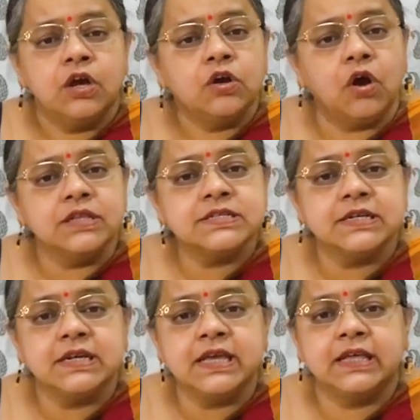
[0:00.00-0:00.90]

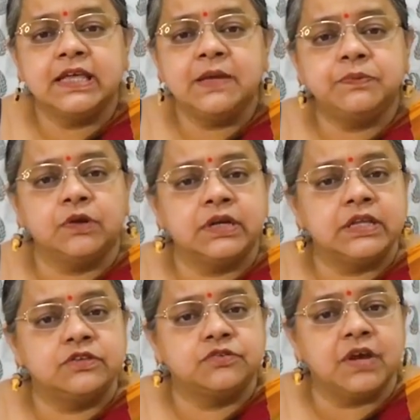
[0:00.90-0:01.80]
constantly keeps on
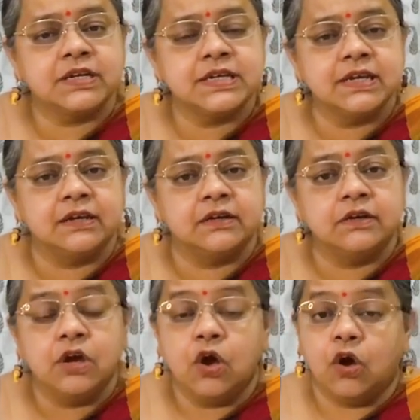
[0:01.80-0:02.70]
instructing her
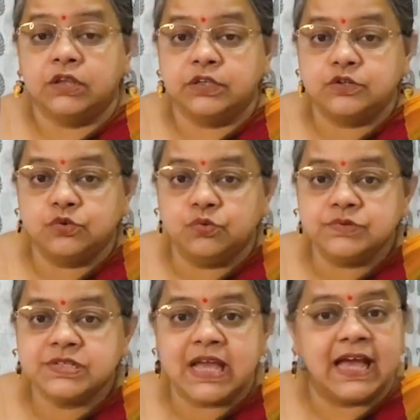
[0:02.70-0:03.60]
on the
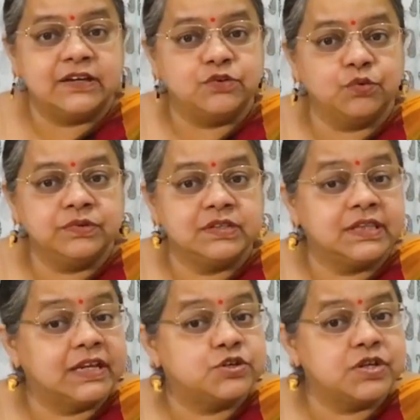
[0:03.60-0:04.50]
do's and don'ts
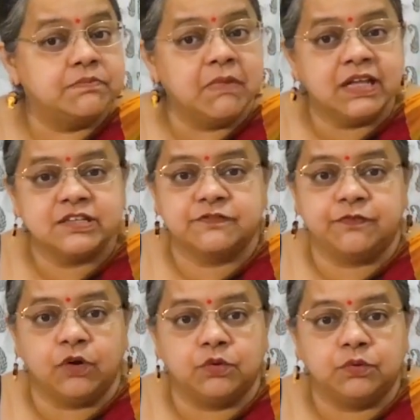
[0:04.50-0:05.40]
that she must
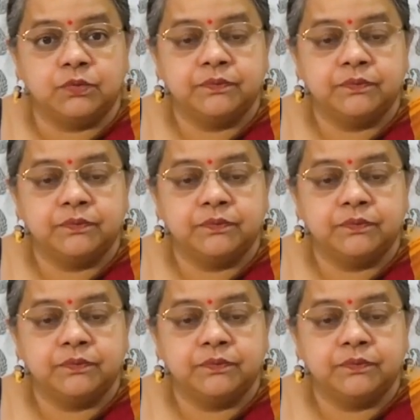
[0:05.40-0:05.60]
follow.